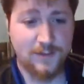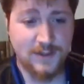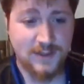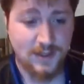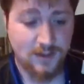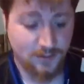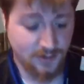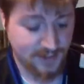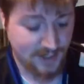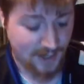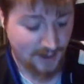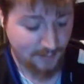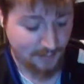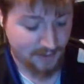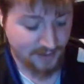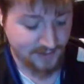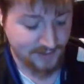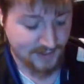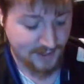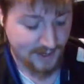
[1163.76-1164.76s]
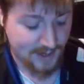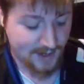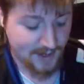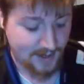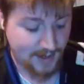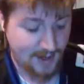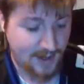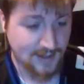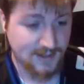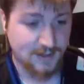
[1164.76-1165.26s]
single time this
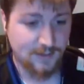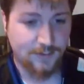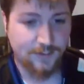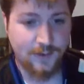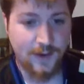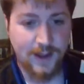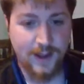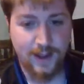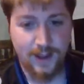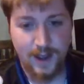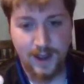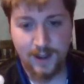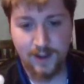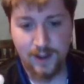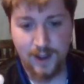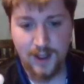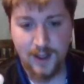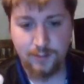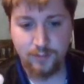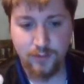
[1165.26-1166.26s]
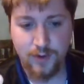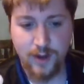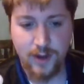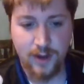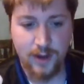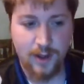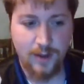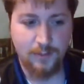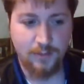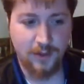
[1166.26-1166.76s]
guy has a fight, I bring
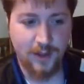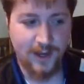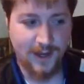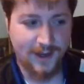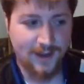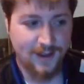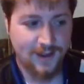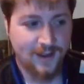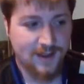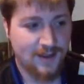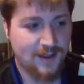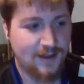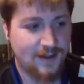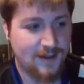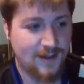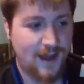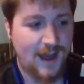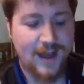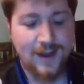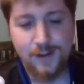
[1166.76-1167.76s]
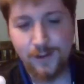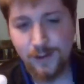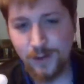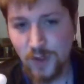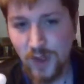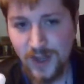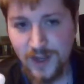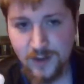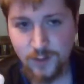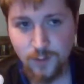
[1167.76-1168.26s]
it up. Like, I
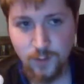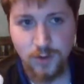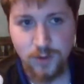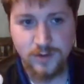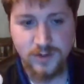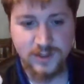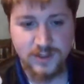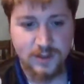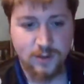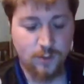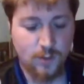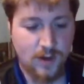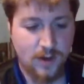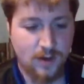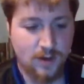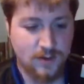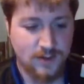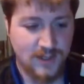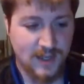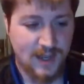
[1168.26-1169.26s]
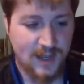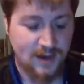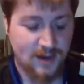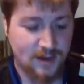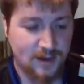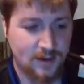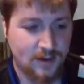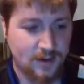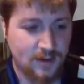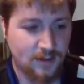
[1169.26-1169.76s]
don't like where his career is
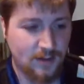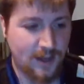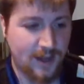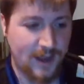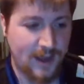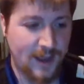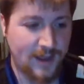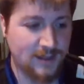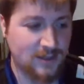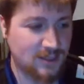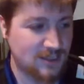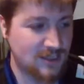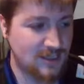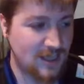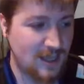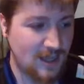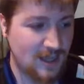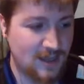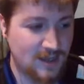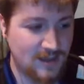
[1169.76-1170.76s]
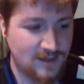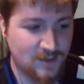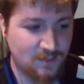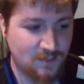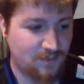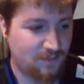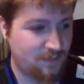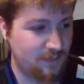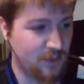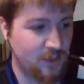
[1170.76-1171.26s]
headed. Like, I just think he's
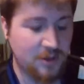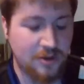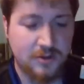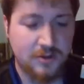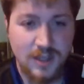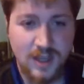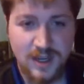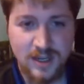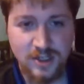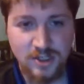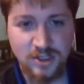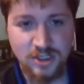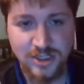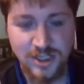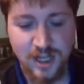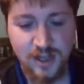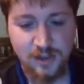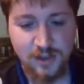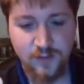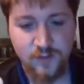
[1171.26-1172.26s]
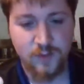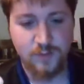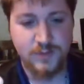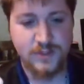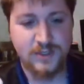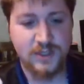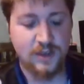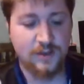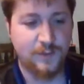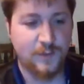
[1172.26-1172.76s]
looked like a shell of
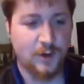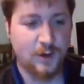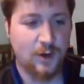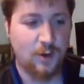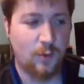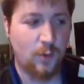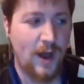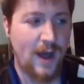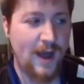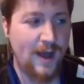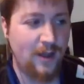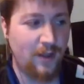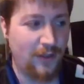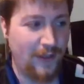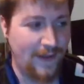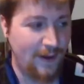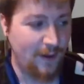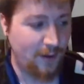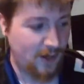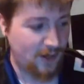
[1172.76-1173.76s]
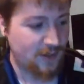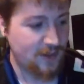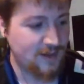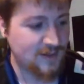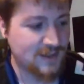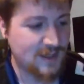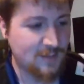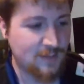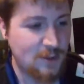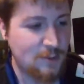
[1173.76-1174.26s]
himself for a while now. And I
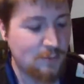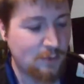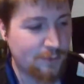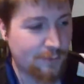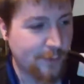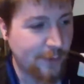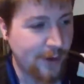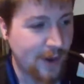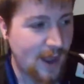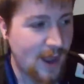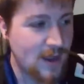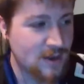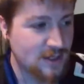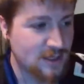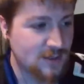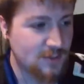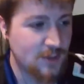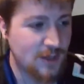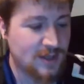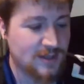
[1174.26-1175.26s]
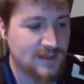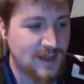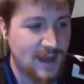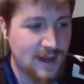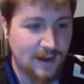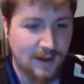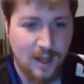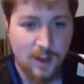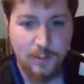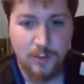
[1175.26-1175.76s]
think some people forgot just because he
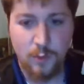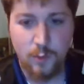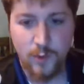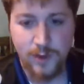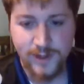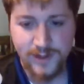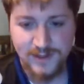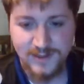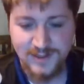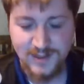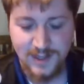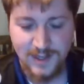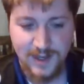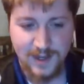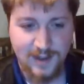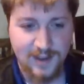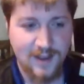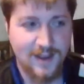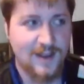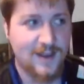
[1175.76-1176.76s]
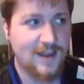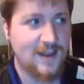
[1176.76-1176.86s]
had a couple wins, like